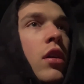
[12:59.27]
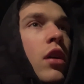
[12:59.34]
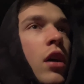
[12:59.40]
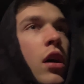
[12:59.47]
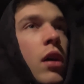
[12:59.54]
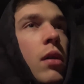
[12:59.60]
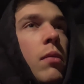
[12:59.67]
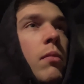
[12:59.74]

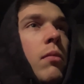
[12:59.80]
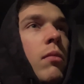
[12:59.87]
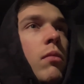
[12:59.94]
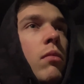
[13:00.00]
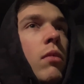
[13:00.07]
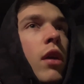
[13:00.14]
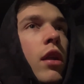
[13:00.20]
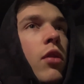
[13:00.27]

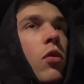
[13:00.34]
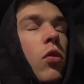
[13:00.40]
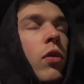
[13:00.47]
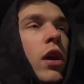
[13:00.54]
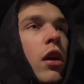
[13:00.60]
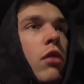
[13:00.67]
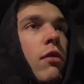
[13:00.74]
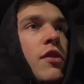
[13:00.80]
and neural
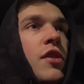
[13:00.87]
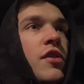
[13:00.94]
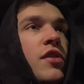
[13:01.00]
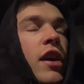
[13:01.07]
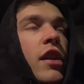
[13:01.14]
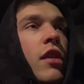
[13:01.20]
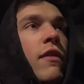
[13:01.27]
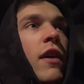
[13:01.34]
characteristics
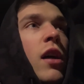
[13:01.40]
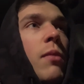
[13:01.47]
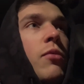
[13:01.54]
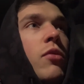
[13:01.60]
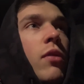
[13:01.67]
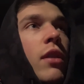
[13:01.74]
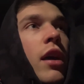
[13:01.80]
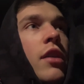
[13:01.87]
I developed
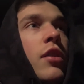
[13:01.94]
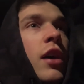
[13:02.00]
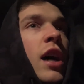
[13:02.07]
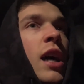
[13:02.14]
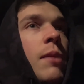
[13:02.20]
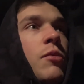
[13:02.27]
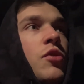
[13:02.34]
during that time.